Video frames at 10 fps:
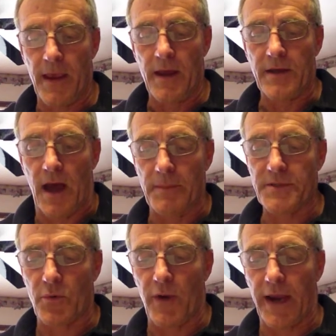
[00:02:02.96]
Tom
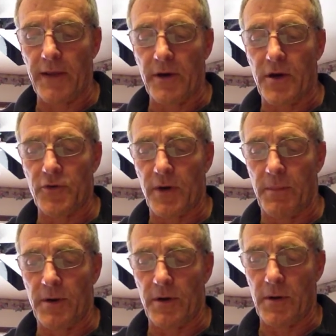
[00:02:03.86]
is a regular
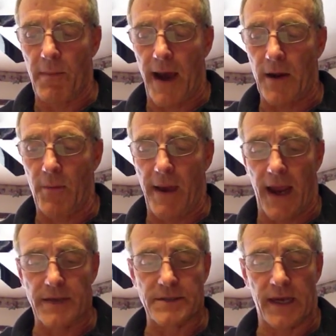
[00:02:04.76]
contributor to Milo
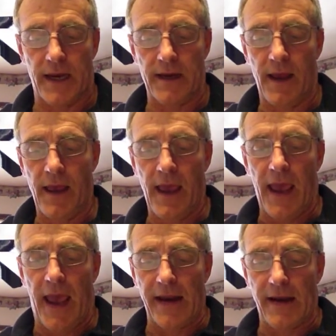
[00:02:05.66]
magazine
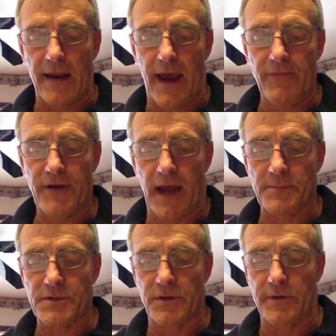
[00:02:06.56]
and a
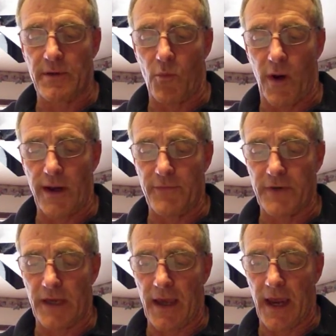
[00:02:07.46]
lifetime student of the
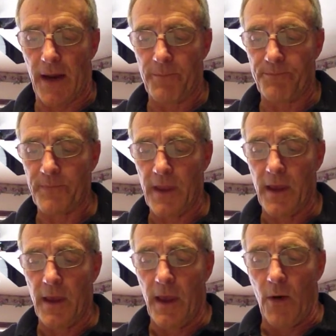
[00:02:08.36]
weightlifting game.
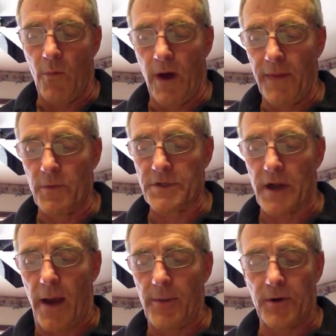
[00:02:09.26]
Well, there was
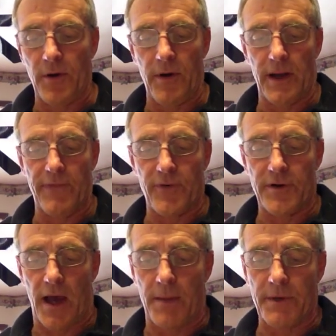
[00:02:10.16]
an opportunity for
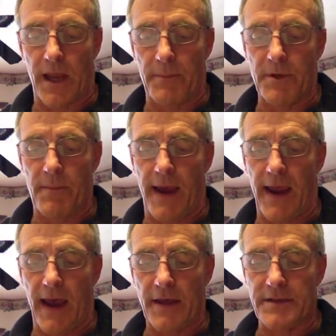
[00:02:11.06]
Tom to come to my
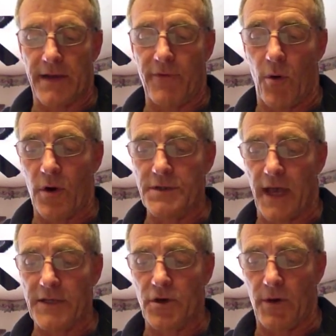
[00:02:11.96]
house, and of course
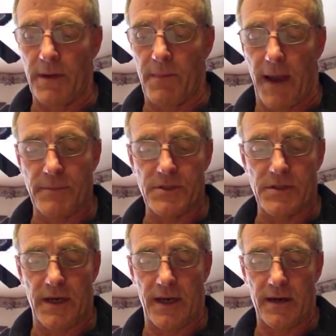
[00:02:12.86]
I showed him my
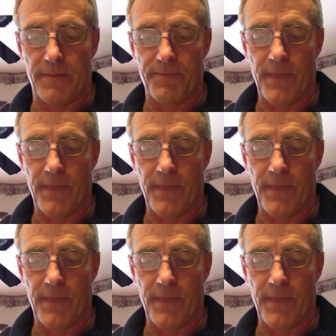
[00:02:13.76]
machine.